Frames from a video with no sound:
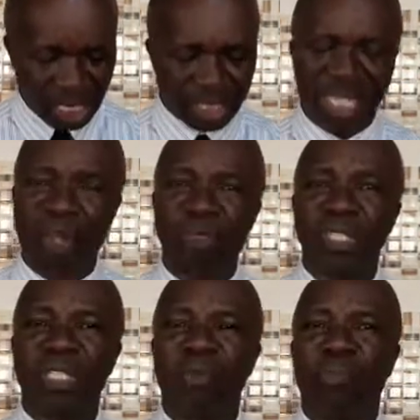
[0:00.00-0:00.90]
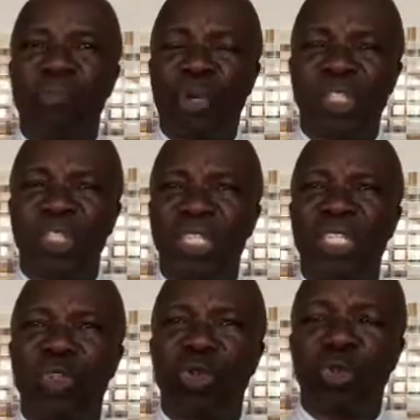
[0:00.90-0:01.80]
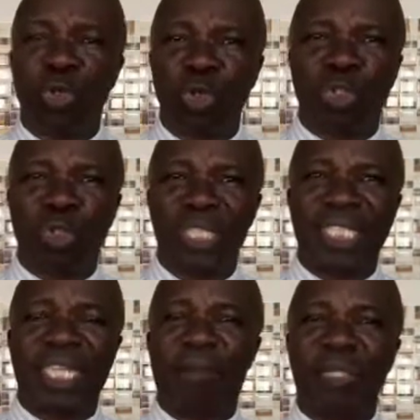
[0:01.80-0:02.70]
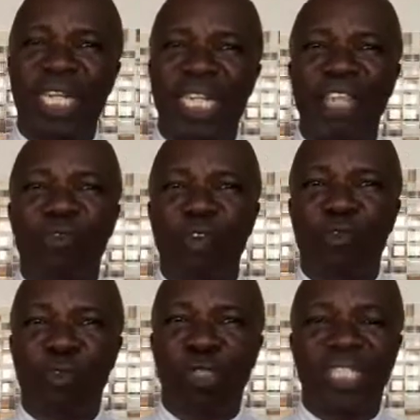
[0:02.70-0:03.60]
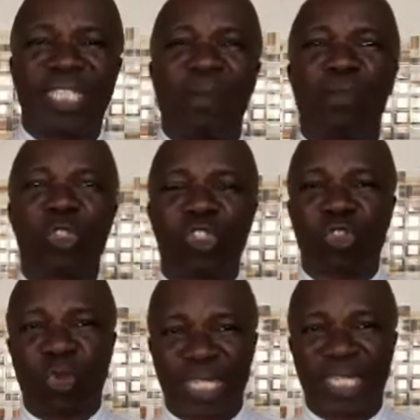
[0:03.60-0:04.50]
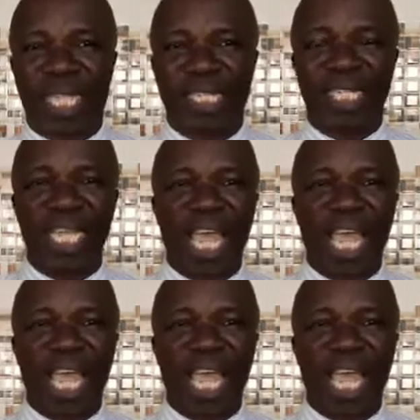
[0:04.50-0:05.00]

Now, but Ruth, the life of Ruth demonstrated